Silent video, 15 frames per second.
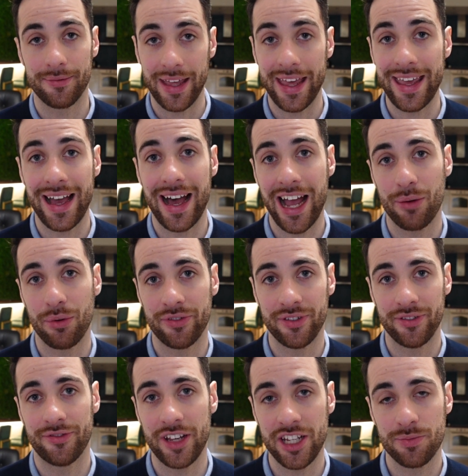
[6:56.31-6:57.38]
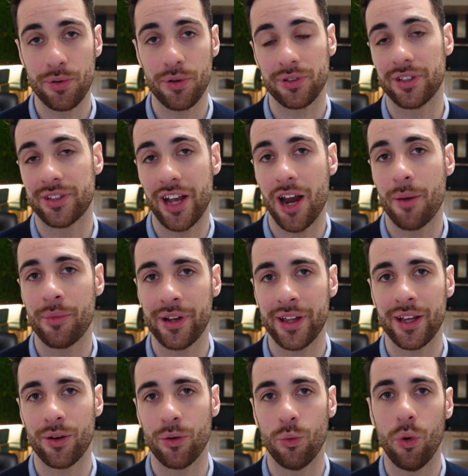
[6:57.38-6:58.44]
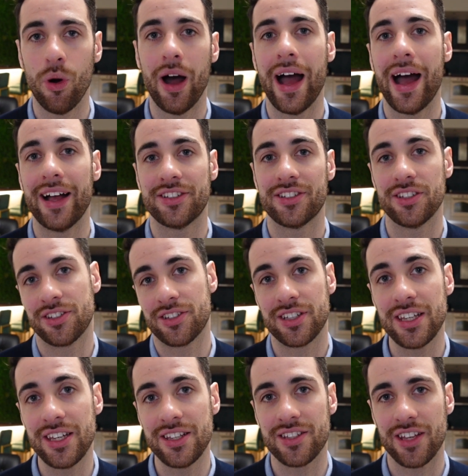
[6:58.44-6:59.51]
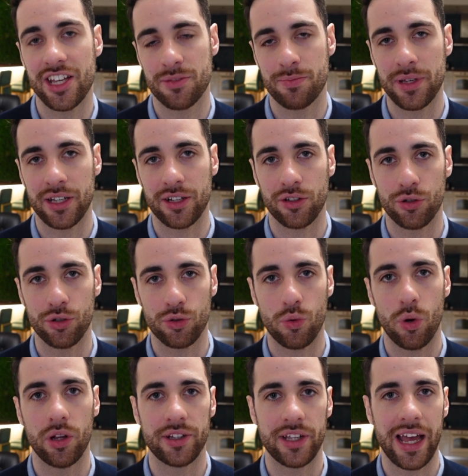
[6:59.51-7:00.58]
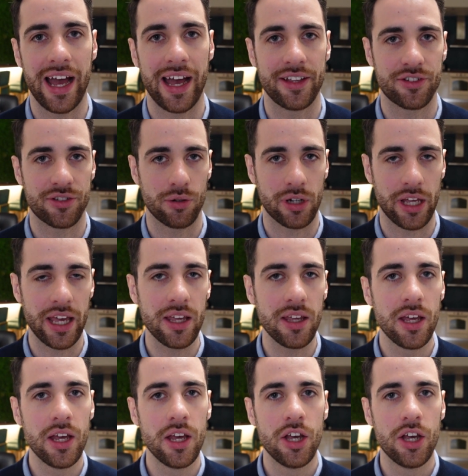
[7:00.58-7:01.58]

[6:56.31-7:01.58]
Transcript: AI within Facebook determining what ads it sees as being good quality ads, okay?